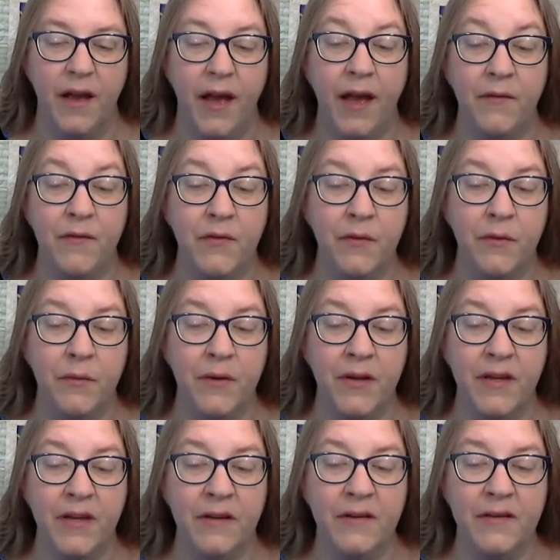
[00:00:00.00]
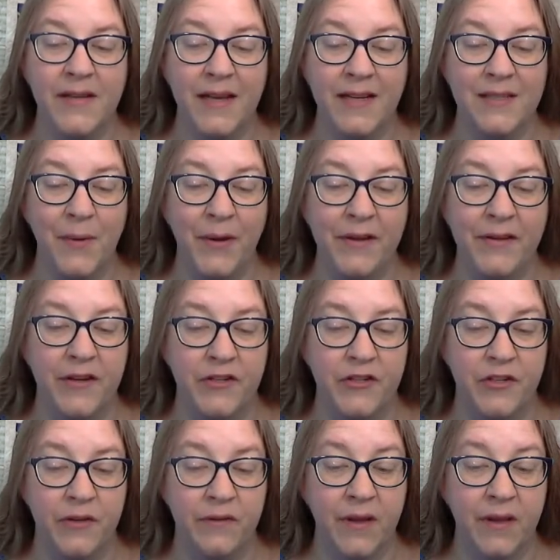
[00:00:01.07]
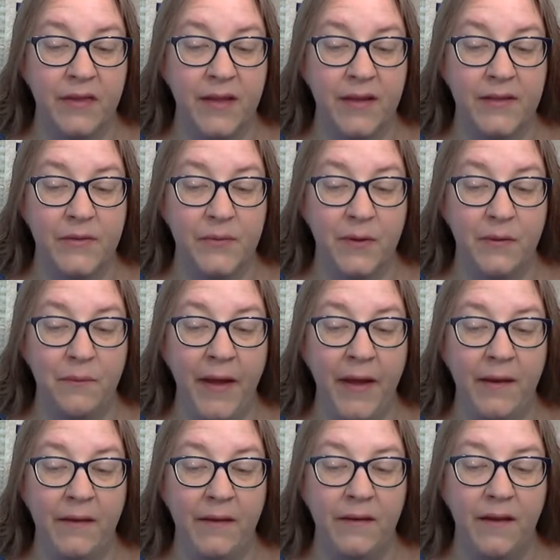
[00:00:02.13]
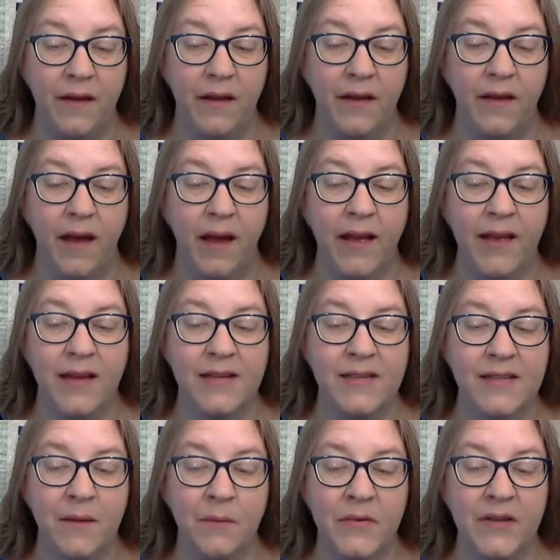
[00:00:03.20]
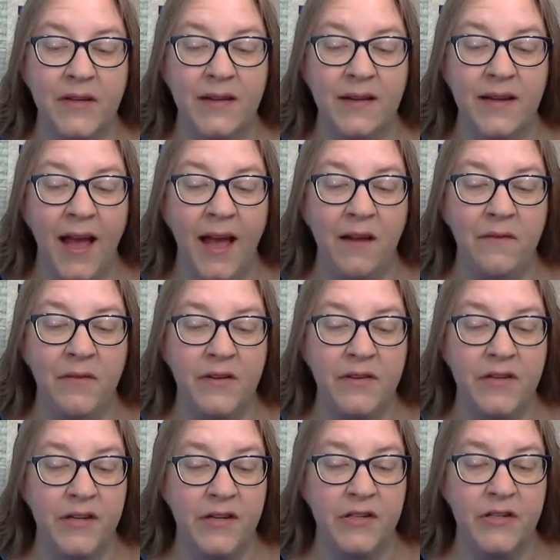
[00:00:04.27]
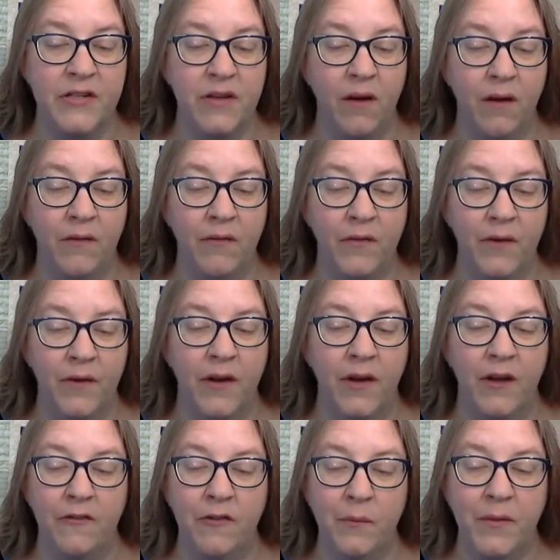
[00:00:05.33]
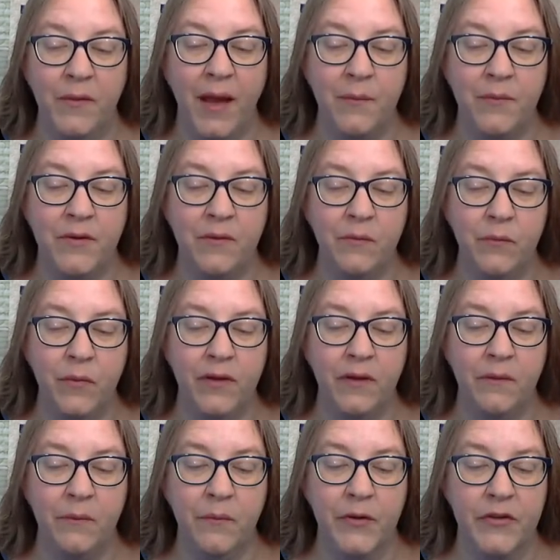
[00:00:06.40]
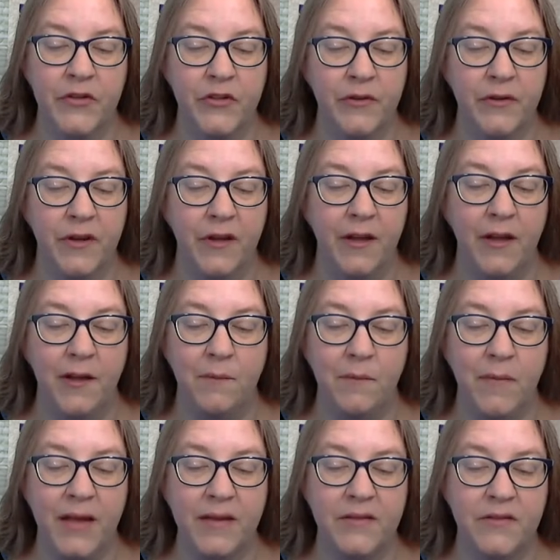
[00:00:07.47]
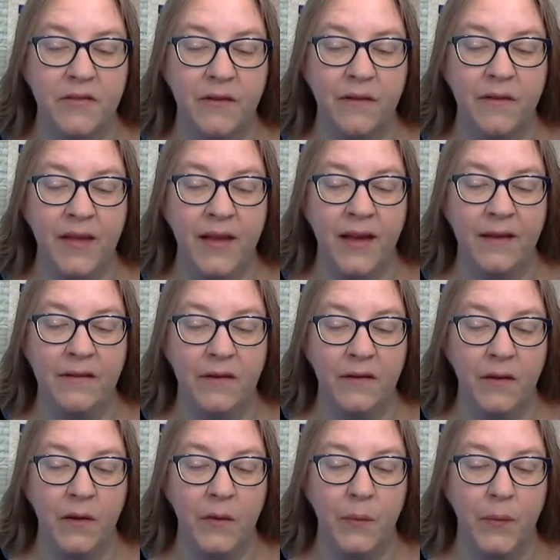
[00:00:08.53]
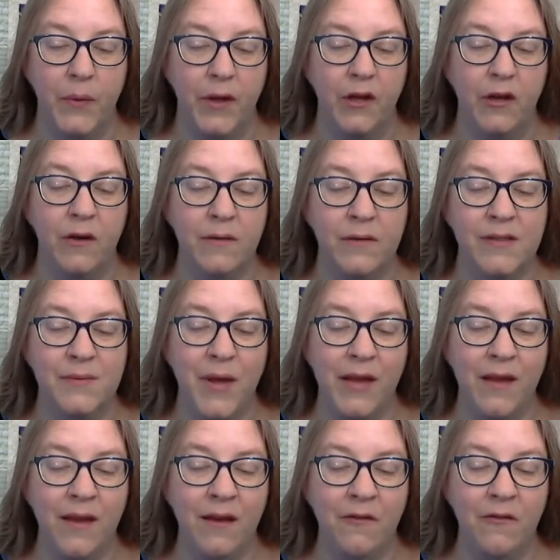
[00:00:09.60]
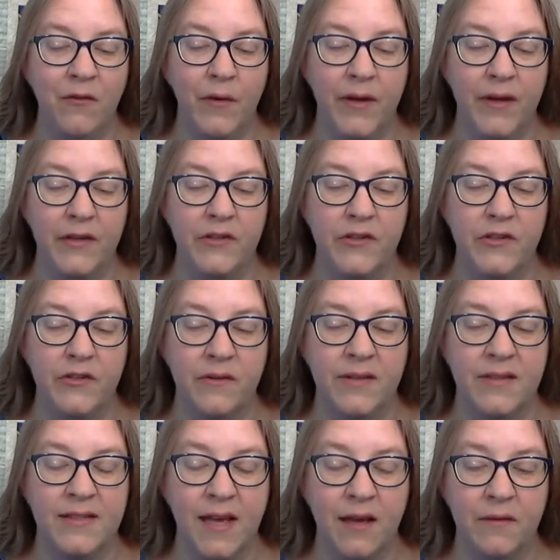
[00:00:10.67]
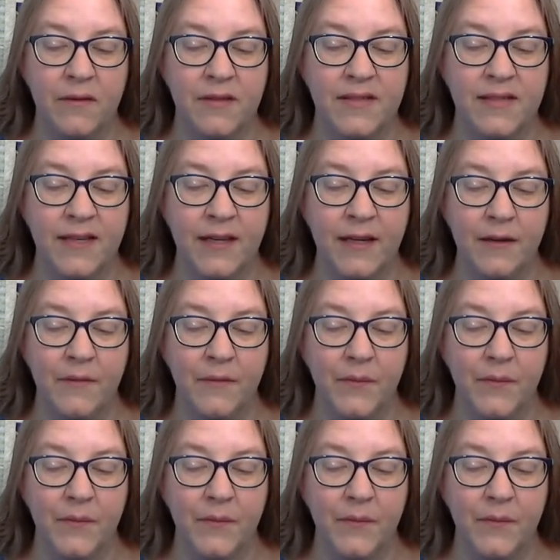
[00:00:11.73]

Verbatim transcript: After three years' expectation that things would mend, I accepted an advantageous offer from Captain William Pritchard, master of the Antelope, who was making a voyage to the South Sea.